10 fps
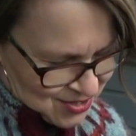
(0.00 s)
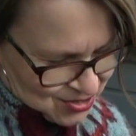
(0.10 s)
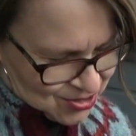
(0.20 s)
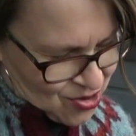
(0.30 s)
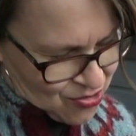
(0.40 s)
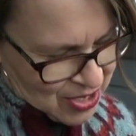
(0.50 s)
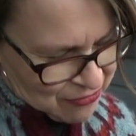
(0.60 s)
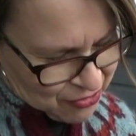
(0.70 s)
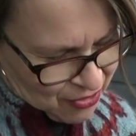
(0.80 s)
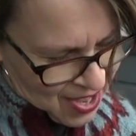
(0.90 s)
So
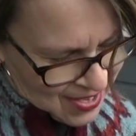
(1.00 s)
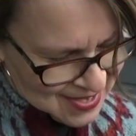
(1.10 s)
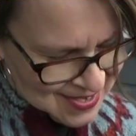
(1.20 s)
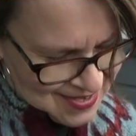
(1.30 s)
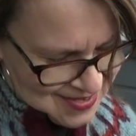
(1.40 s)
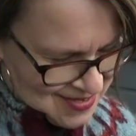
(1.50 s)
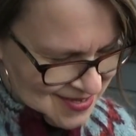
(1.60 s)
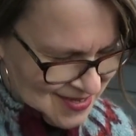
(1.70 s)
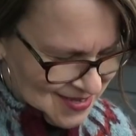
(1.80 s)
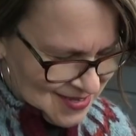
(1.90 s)
if you like
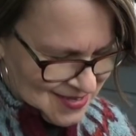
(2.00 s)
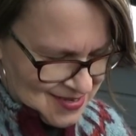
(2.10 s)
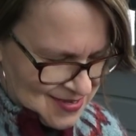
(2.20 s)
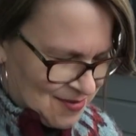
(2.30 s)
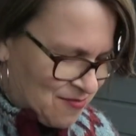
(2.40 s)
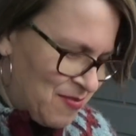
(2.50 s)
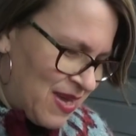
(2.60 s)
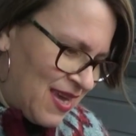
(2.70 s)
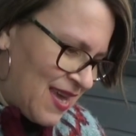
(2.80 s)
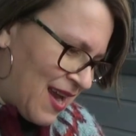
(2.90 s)

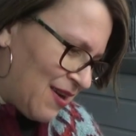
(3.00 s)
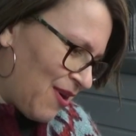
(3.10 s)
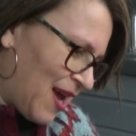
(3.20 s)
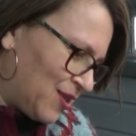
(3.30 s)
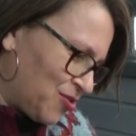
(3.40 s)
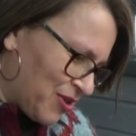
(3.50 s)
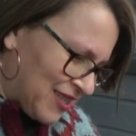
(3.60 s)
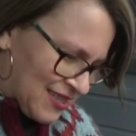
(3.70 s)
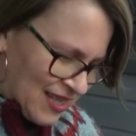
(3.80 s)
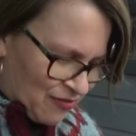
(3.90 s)
me and like to
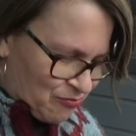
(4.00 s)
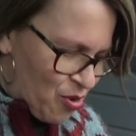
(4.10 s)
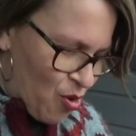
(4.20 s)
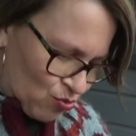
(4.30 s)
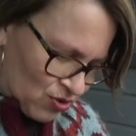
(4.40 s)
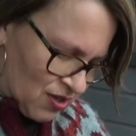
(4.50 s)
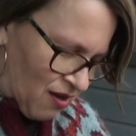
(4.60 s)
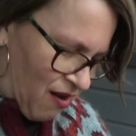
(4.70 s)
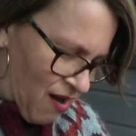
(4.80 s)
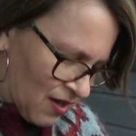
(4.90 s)
receive
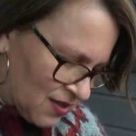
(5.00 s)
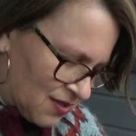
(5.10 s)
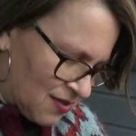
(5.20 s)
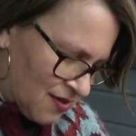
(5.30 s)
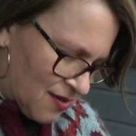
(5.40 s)
postcards,